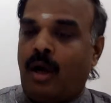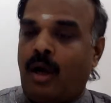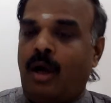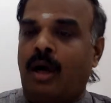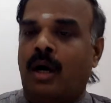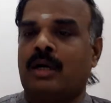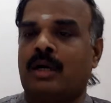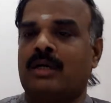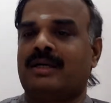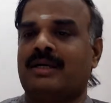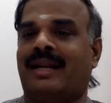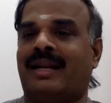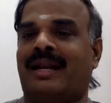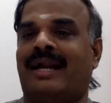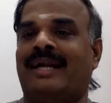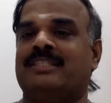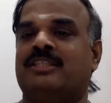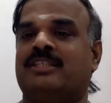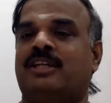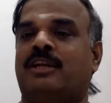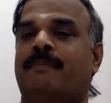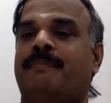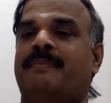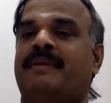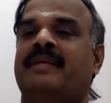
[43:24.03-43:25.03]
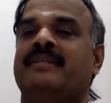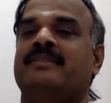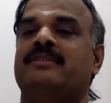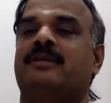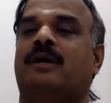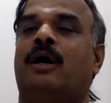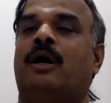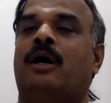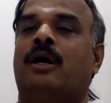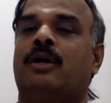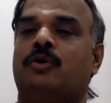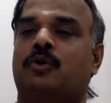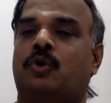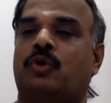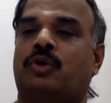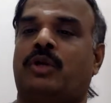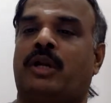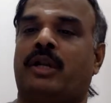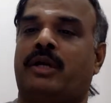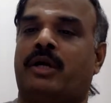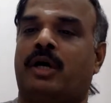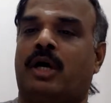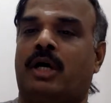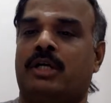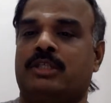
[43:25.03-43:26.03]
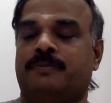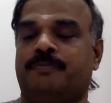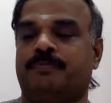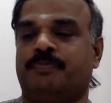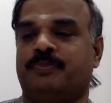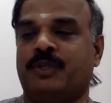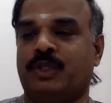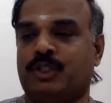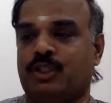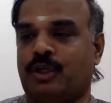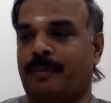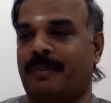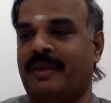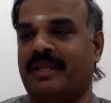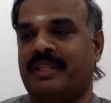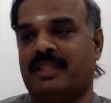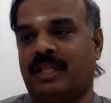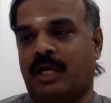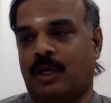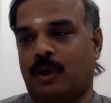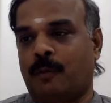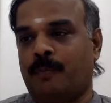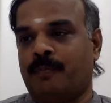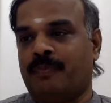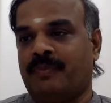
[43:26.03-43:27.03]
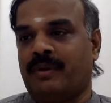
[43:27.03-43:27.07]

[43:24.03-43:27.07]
On transfer price or total cost. You should be thorough.